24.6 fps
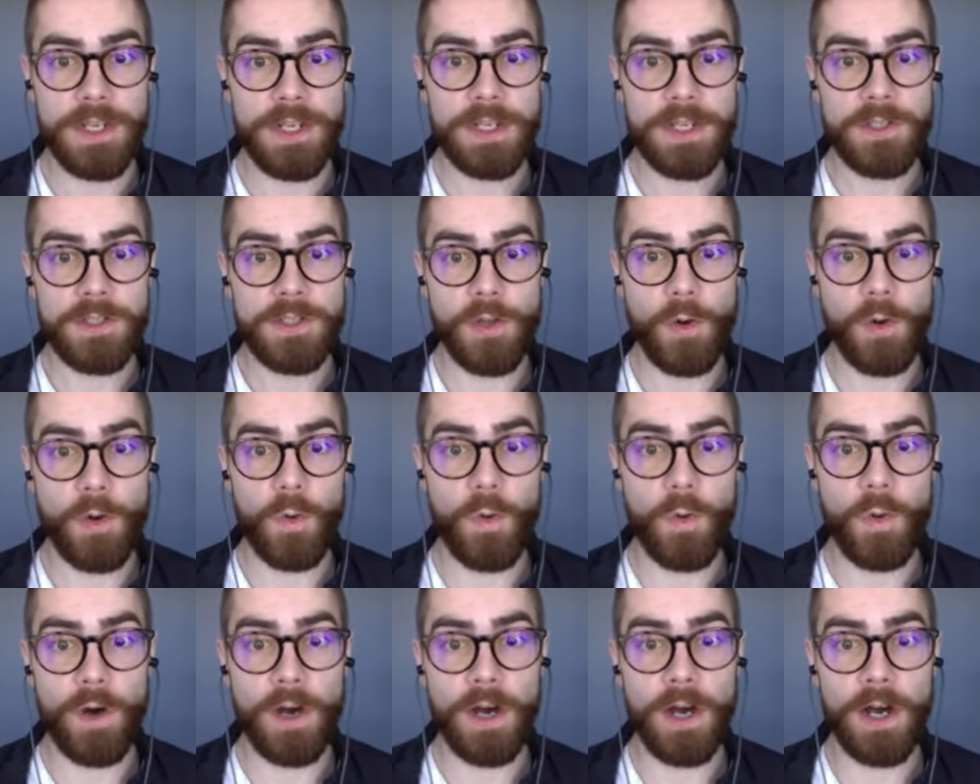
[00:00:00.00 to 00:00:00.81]

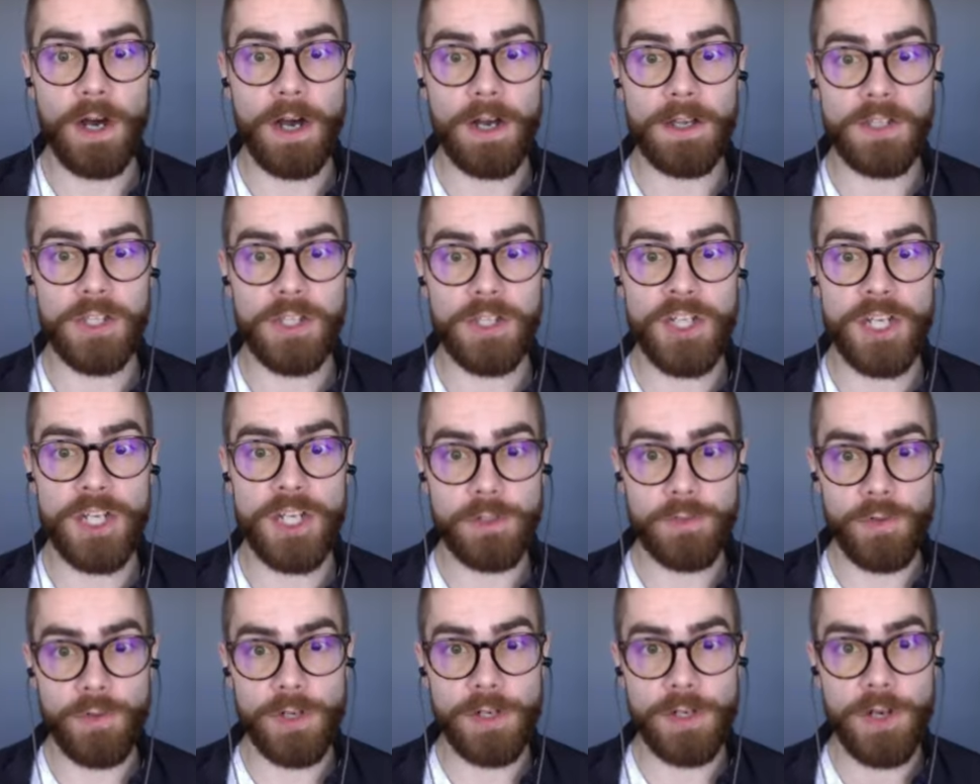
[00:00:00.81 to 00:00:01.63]
So
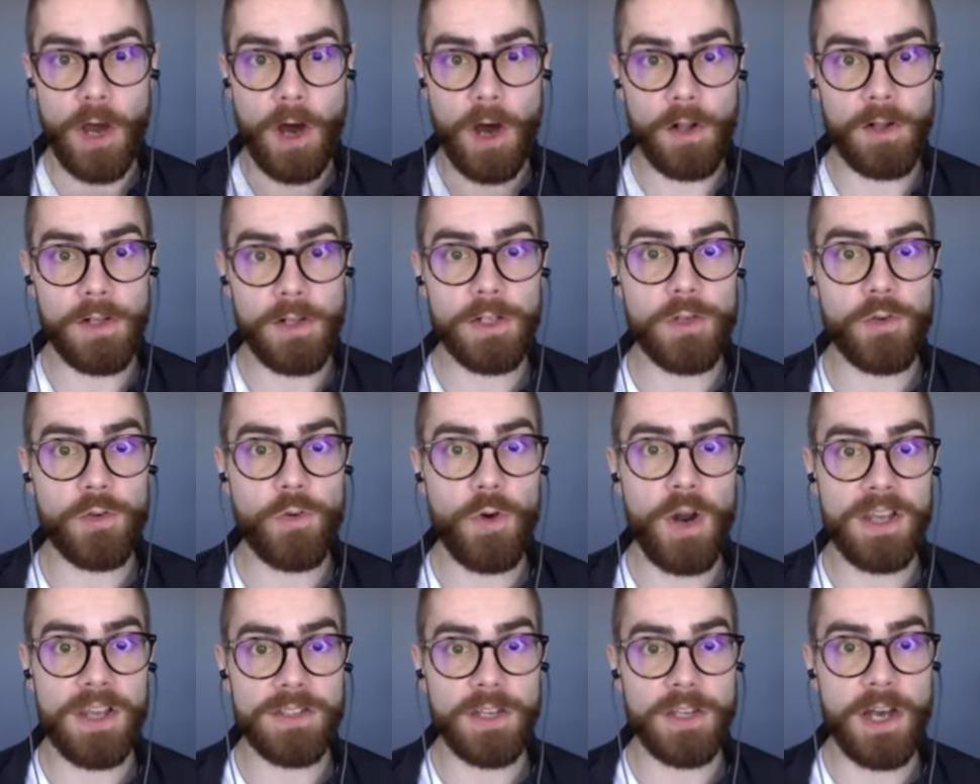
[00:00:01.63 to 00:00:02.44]
children all
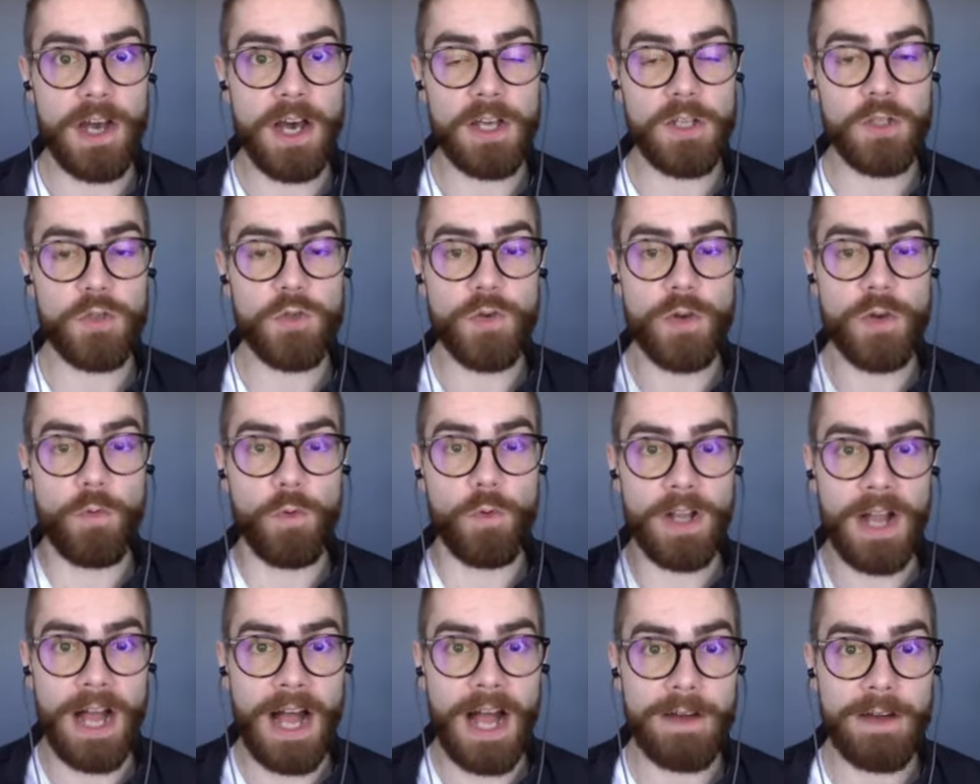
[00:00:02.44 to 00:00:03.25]
across the country
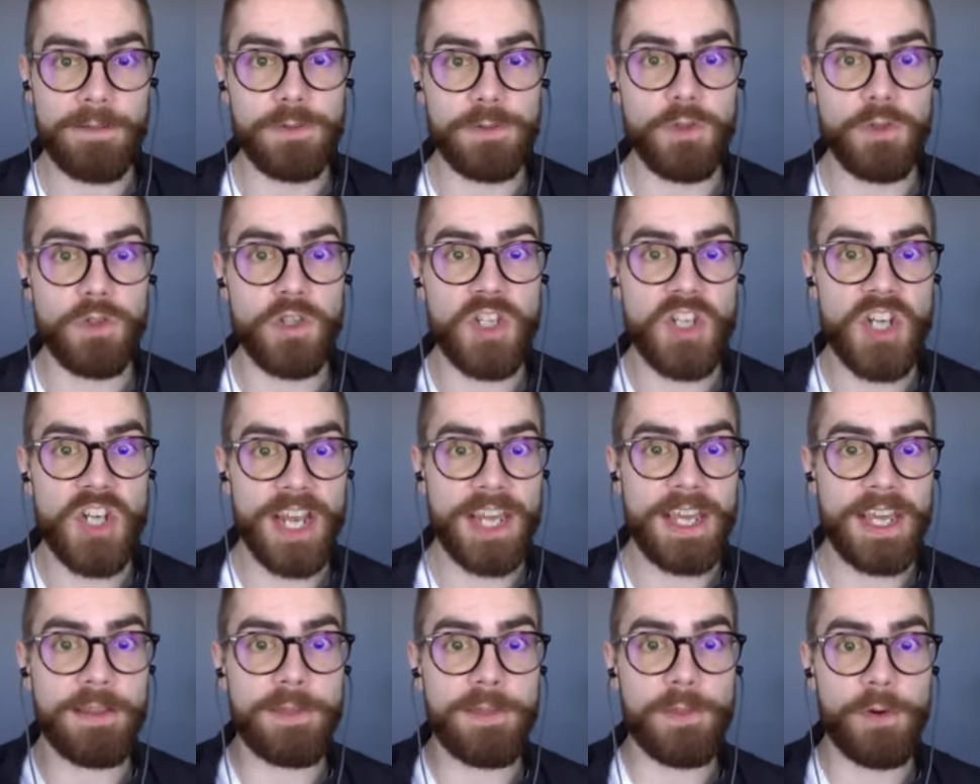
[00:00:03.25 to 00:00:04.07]
will have to check
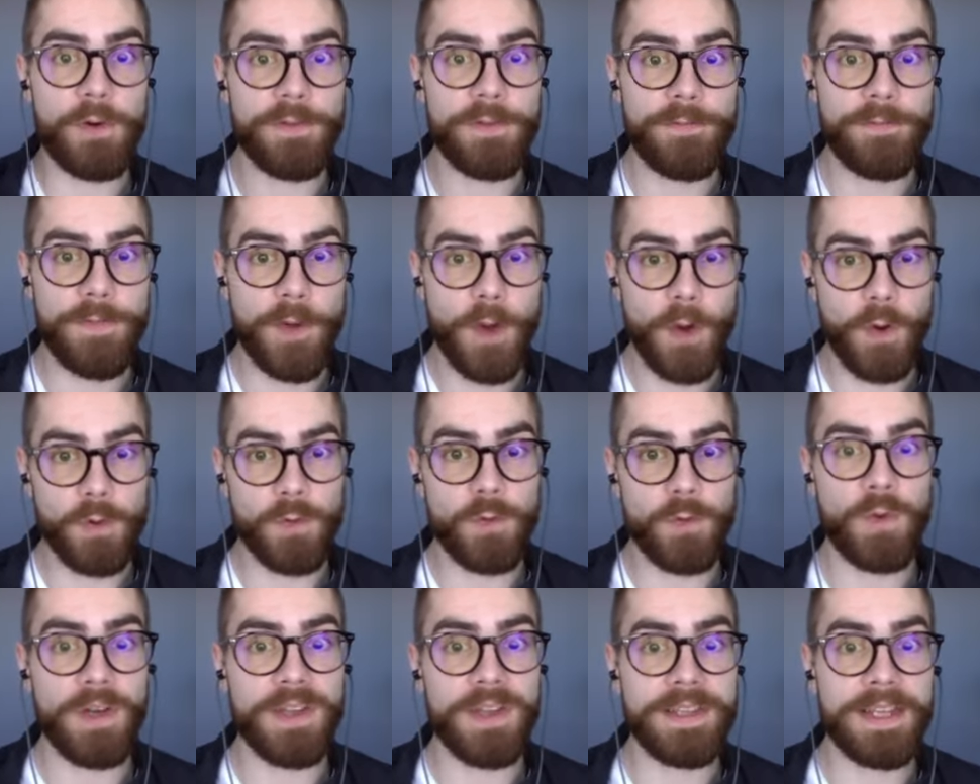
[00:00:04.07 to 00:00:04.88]
in their phone
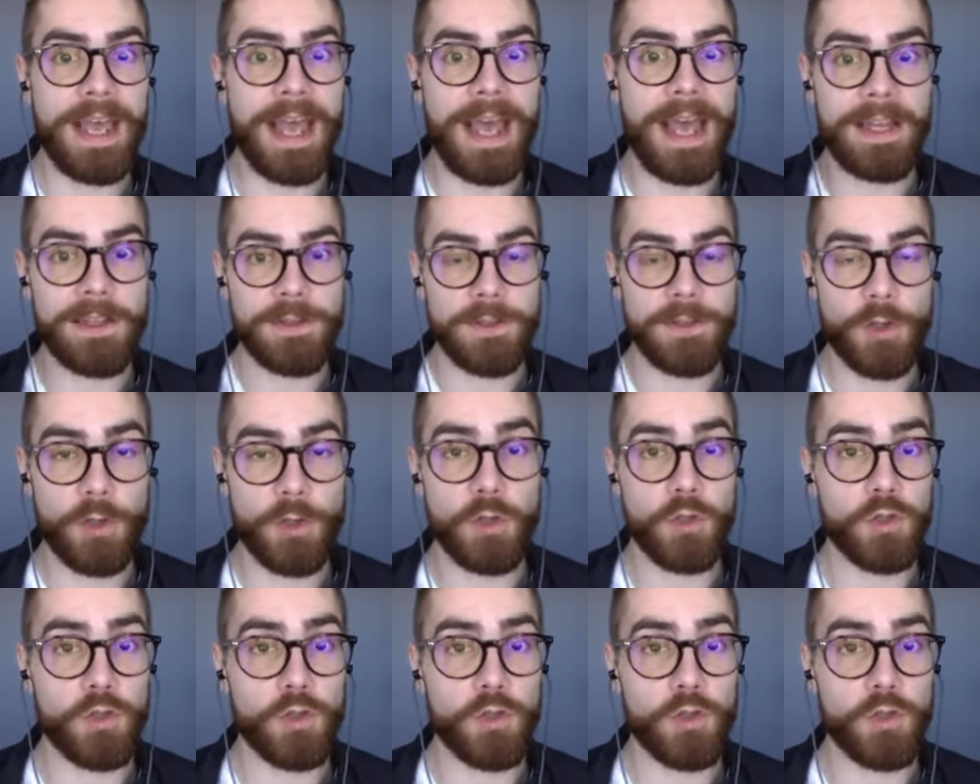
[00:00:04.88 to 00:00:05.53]
when they enter,